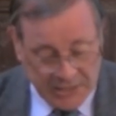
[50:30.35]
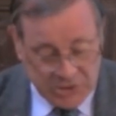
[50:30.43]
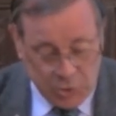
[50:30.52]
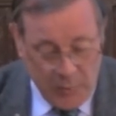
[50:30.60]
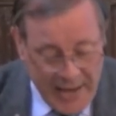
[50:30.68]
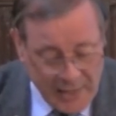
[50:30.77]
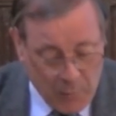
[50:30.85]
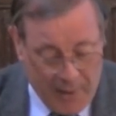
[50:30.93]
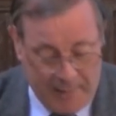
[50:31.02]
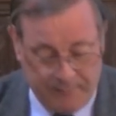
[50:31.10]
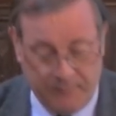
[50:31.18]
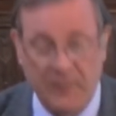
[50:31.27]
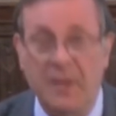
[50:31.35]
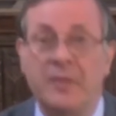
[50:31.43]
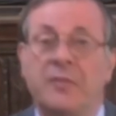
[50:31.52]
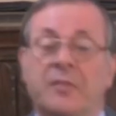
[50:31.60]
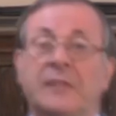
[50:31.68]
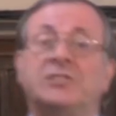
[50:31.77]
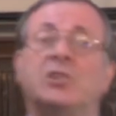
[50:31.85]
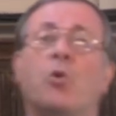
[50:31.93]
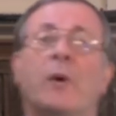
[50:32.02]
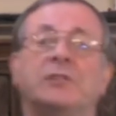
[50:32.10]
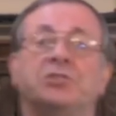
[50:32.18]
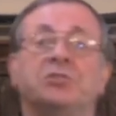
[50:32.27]
So anyway, this is the
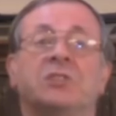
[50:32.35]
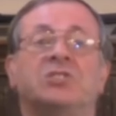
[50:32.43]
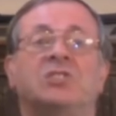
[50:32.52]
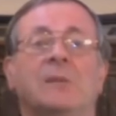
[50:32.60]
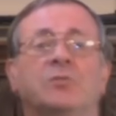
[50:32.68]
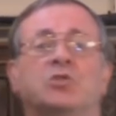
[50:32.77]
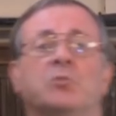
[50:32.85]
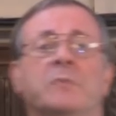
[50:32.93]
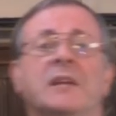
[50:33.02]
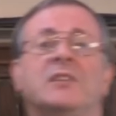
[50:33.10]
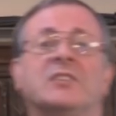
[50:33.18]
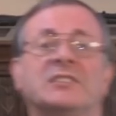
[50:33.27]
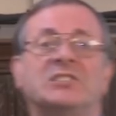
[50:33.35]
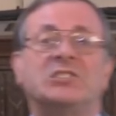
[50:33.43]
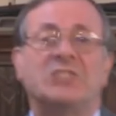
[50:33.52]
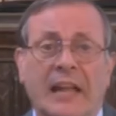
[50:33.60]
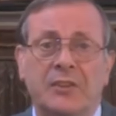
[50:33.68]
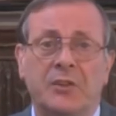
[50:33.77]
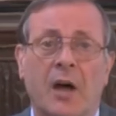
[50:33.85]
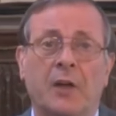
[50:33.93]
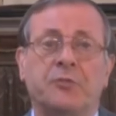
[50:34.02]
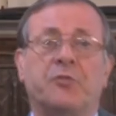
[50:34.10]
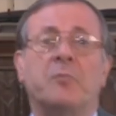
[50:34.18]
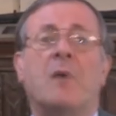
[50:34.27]
question that seems to me to stand
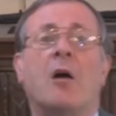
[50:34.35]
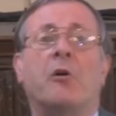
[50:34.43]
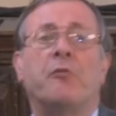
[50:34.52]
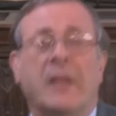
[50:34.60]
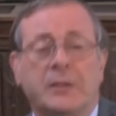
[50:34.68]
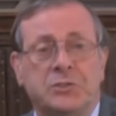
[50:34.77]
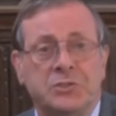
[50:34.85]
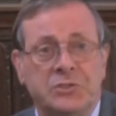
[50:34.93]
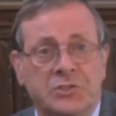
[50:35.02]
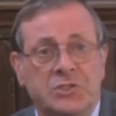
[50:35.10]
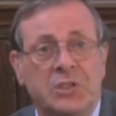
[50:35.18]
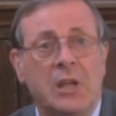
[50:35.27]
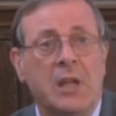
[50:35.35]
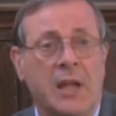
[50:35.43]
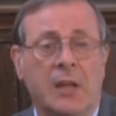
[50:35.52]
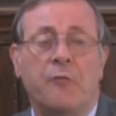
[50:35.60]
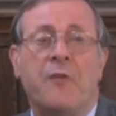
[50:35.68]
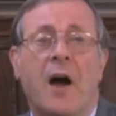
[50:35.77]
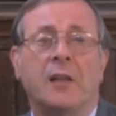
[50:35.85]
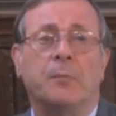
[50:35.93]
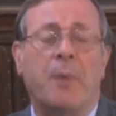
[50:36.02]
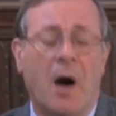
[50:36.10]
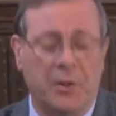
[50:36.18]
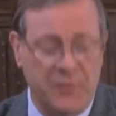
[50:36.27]
out from our reflections in the final
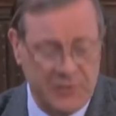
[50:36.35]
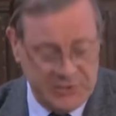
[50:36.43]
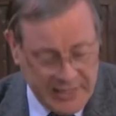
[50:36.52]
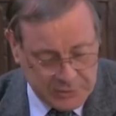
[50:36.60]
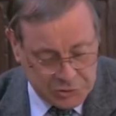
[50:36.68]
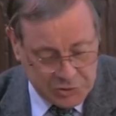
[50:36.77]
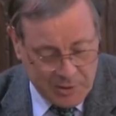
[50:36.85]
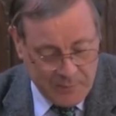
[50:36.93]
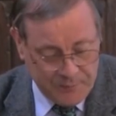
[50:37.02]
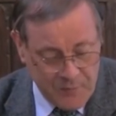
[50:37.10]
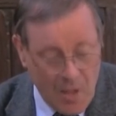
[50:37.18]
part of this lecture.